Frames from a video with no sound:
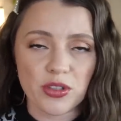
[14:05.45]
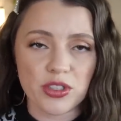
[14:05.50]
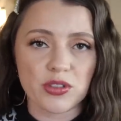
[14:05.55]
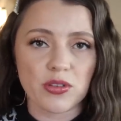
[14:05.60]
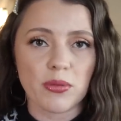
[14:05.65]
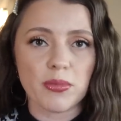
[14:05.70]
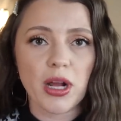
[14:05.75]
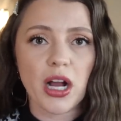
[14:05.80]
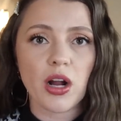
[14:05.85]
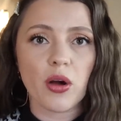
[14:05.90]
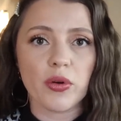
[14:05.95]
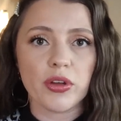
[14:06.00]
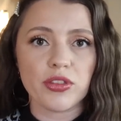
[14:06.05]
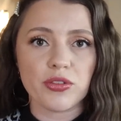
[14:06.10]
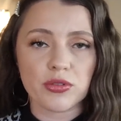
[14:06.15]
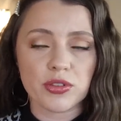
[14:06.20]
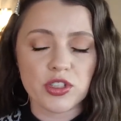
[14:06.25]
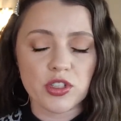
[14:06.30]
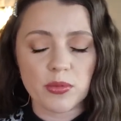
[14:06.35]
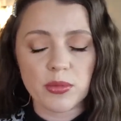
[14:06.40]
So I'm not going
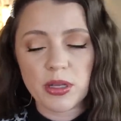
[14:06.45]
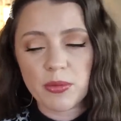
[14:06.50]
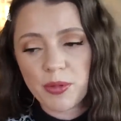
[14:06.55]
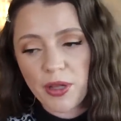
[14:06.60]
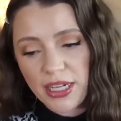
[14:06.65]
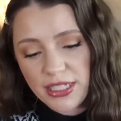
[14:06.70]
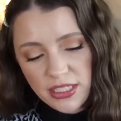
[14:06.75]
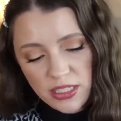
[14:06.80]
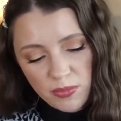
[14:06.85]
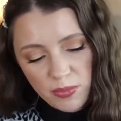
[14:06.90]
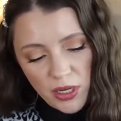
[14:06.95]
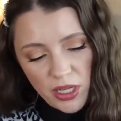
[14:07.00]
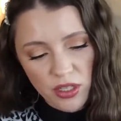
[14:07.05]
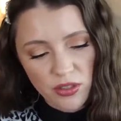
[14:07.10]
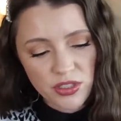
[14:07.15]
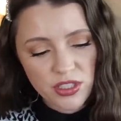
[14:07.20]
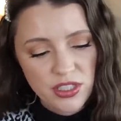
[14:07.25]
through so many plastic bottles.